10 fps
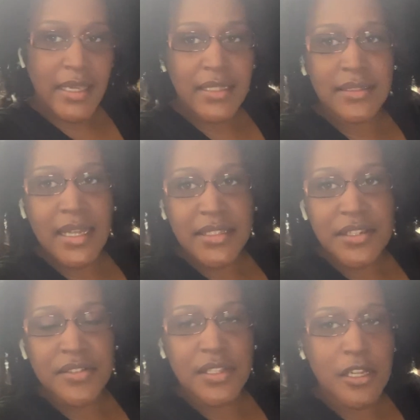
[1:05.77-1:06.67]
eight or nine
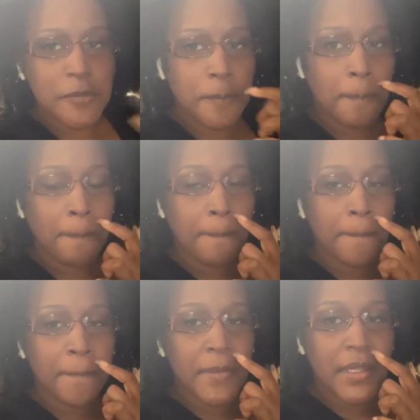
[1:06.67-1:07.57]
years ago
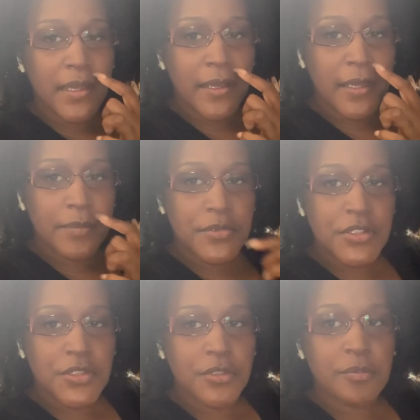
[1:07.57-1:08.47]
um,
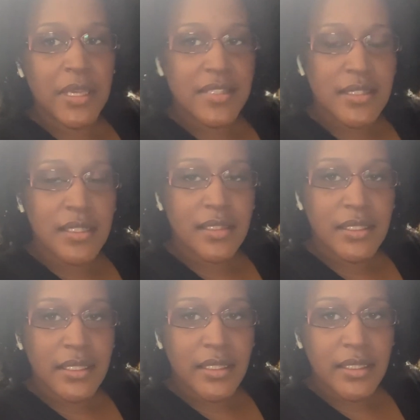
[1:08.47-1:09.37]
to
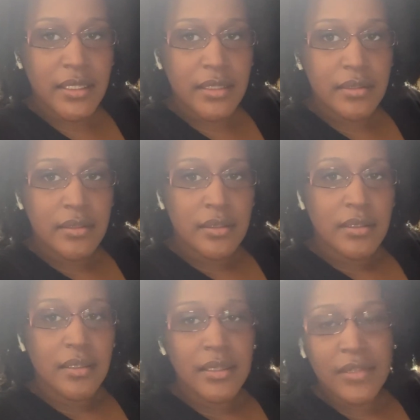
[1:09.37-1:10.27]
basically
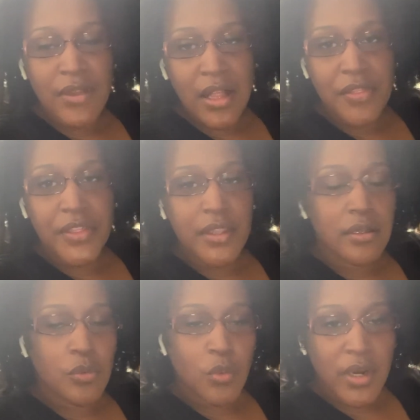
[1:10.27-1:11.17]
live
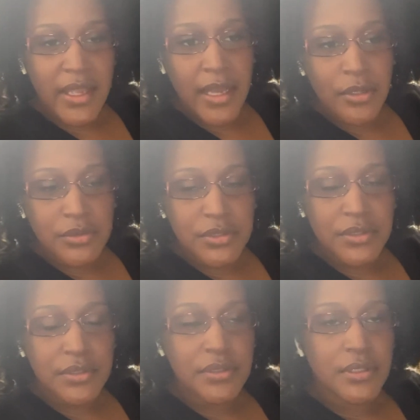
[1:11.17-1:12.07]
healthier, work out,
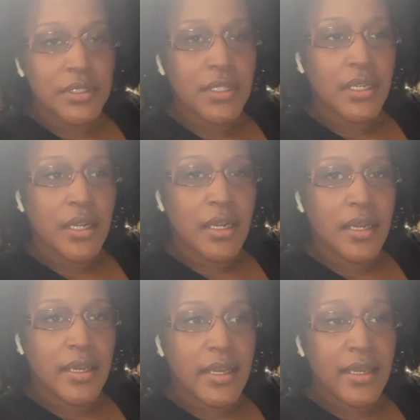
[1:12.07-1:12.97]

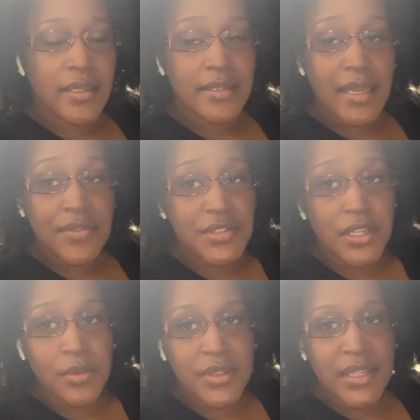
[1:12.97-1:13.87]
and I've
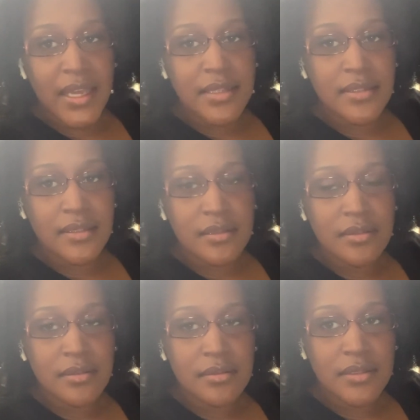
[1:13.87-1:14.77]
stuck with that
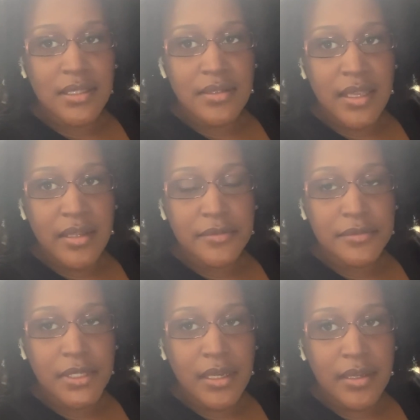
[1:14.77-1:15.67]
since then.
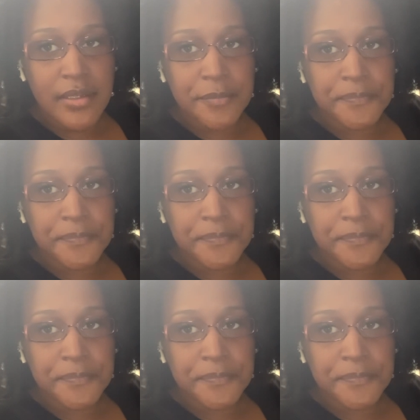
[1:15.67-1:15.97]
Um,